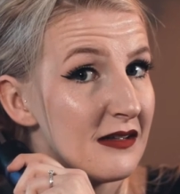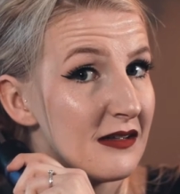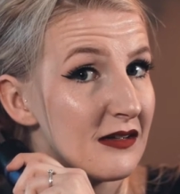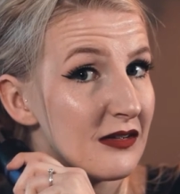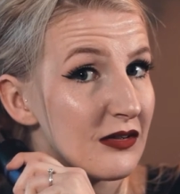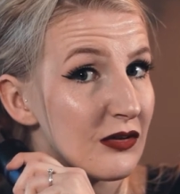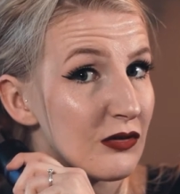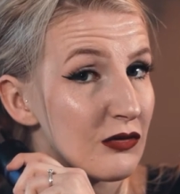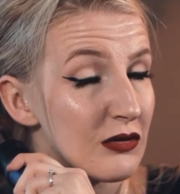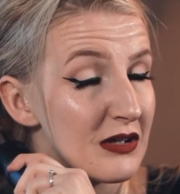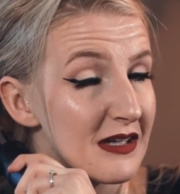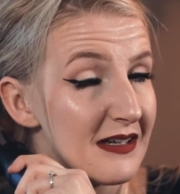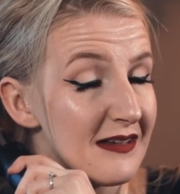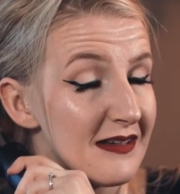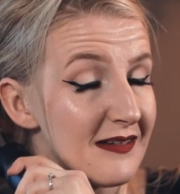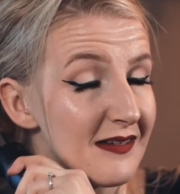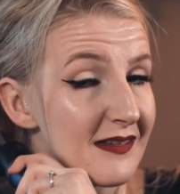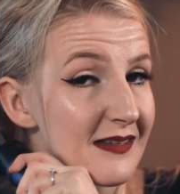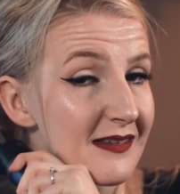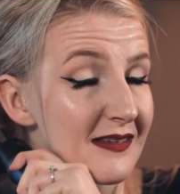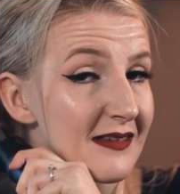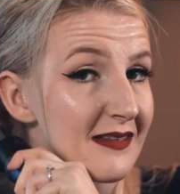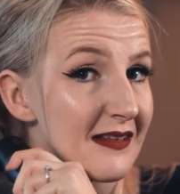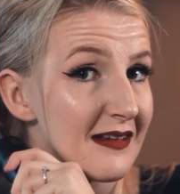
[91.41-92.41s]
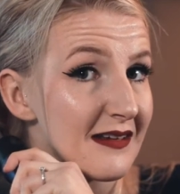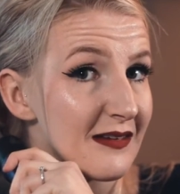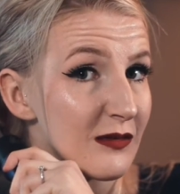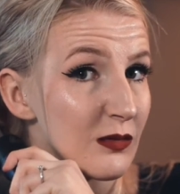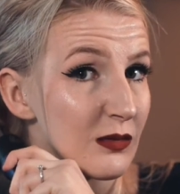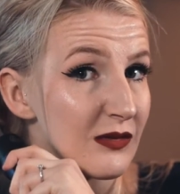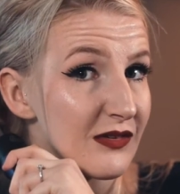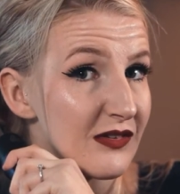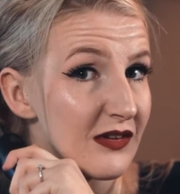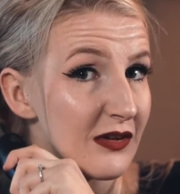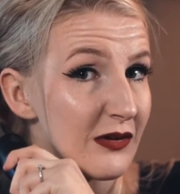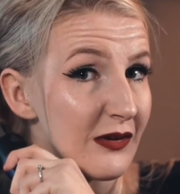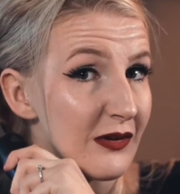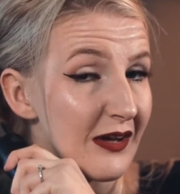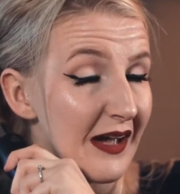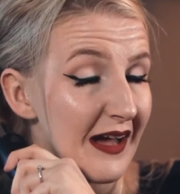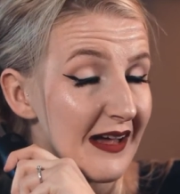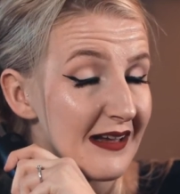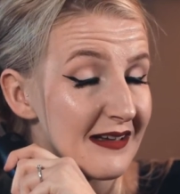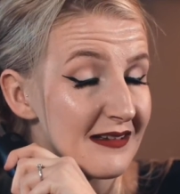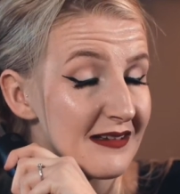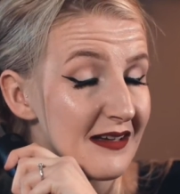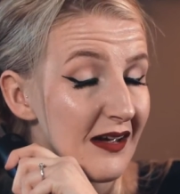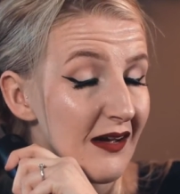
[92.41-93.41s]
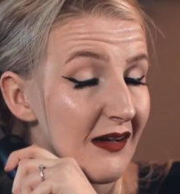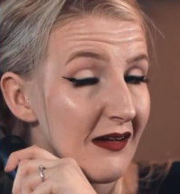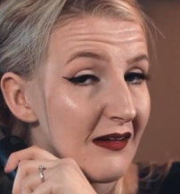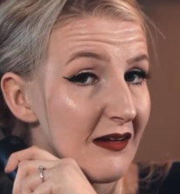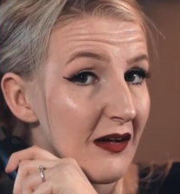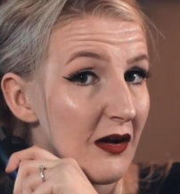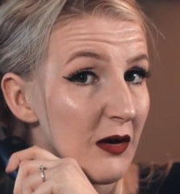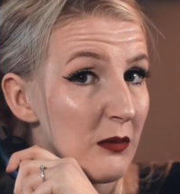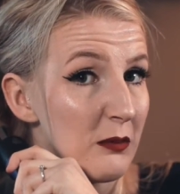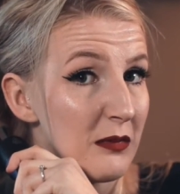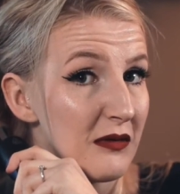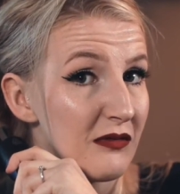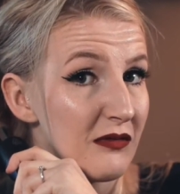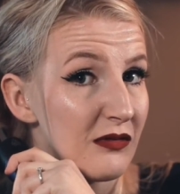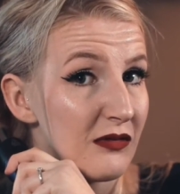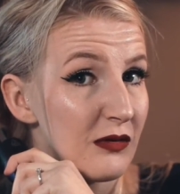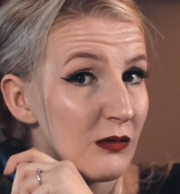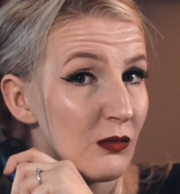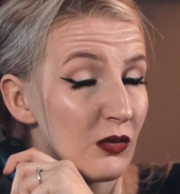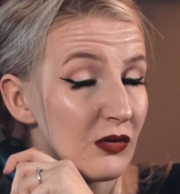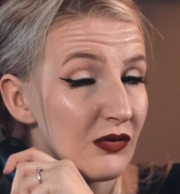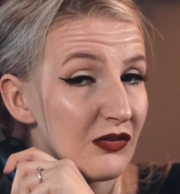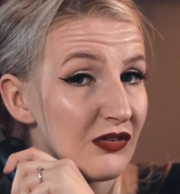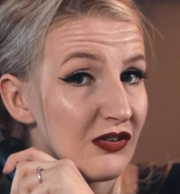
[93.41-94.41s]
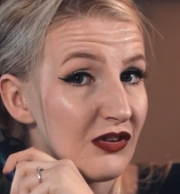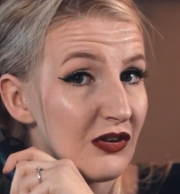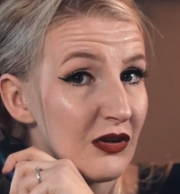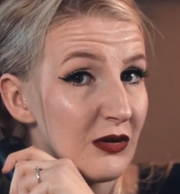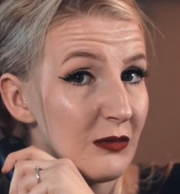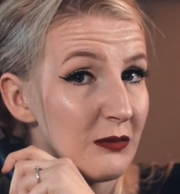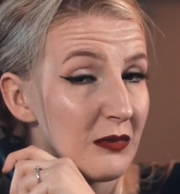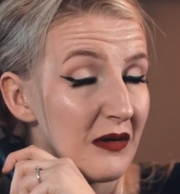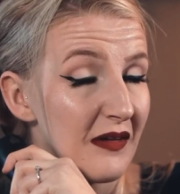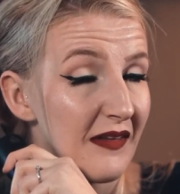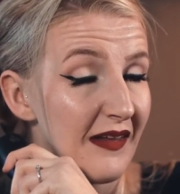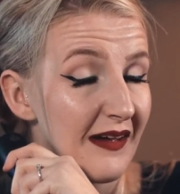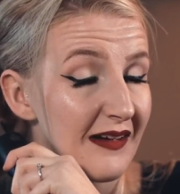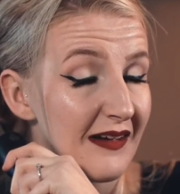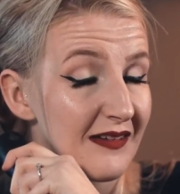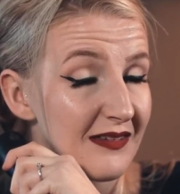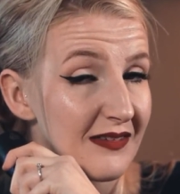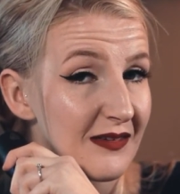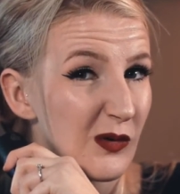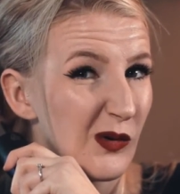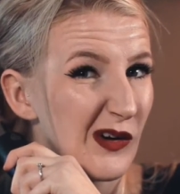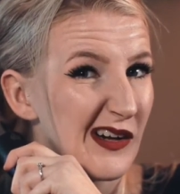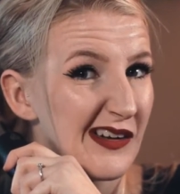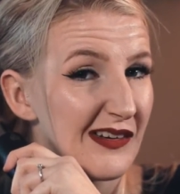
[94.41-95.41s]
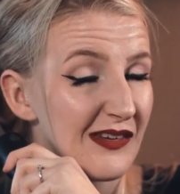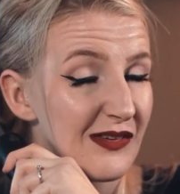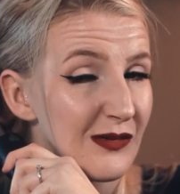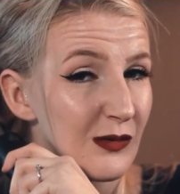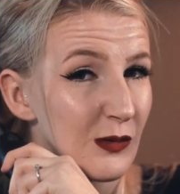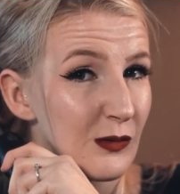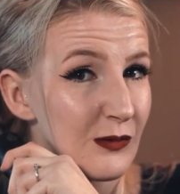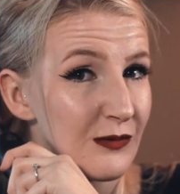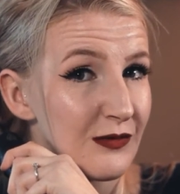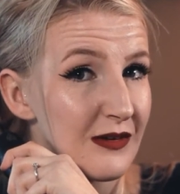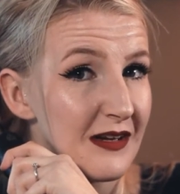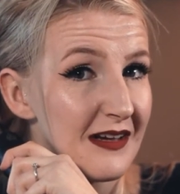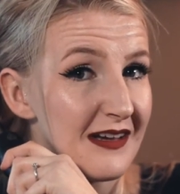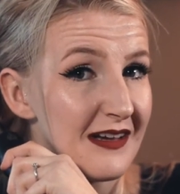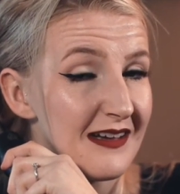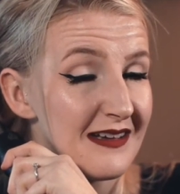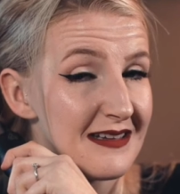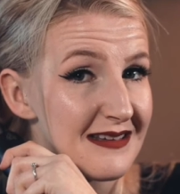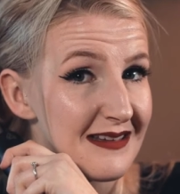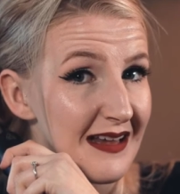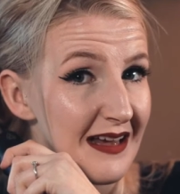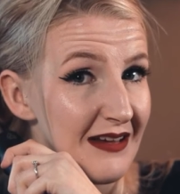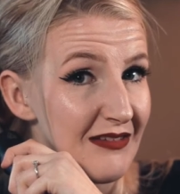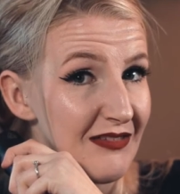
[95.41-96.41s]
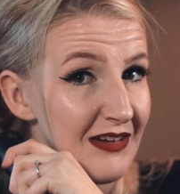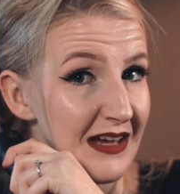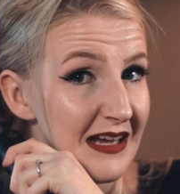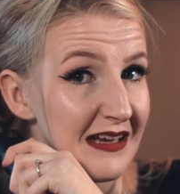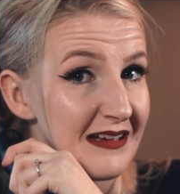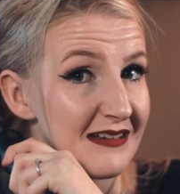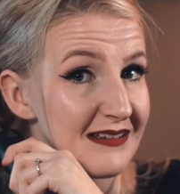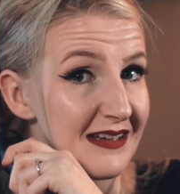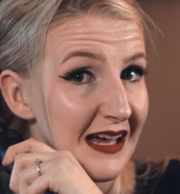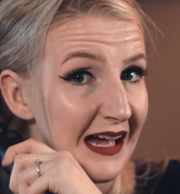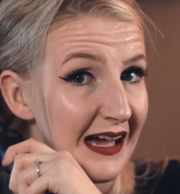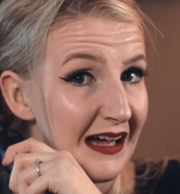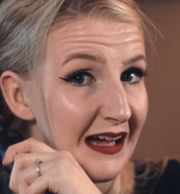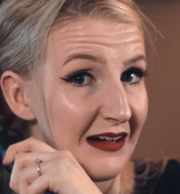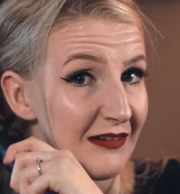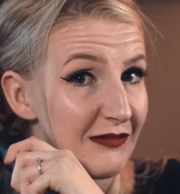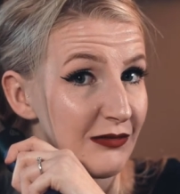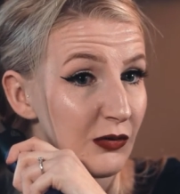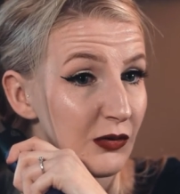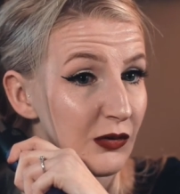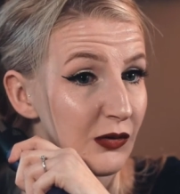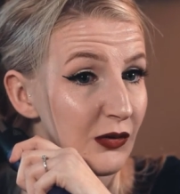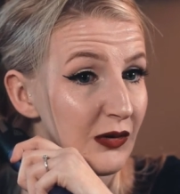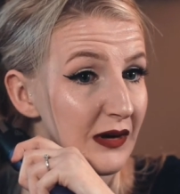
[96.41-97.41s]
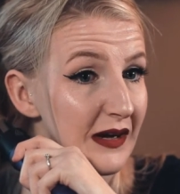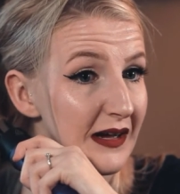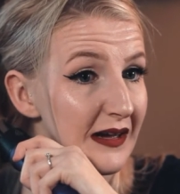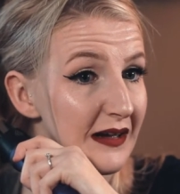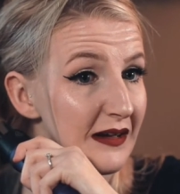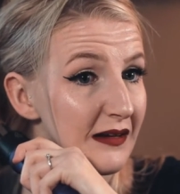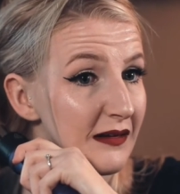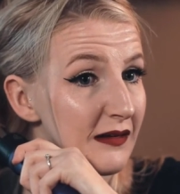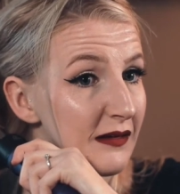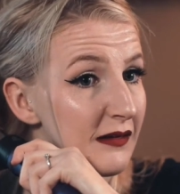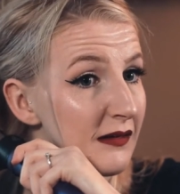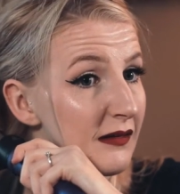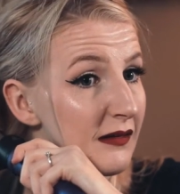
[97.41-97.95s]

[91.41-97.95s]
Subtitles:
degrees, this one, so you can turn it up if you want to, but that's quite a sort of safe heat to have on your hair.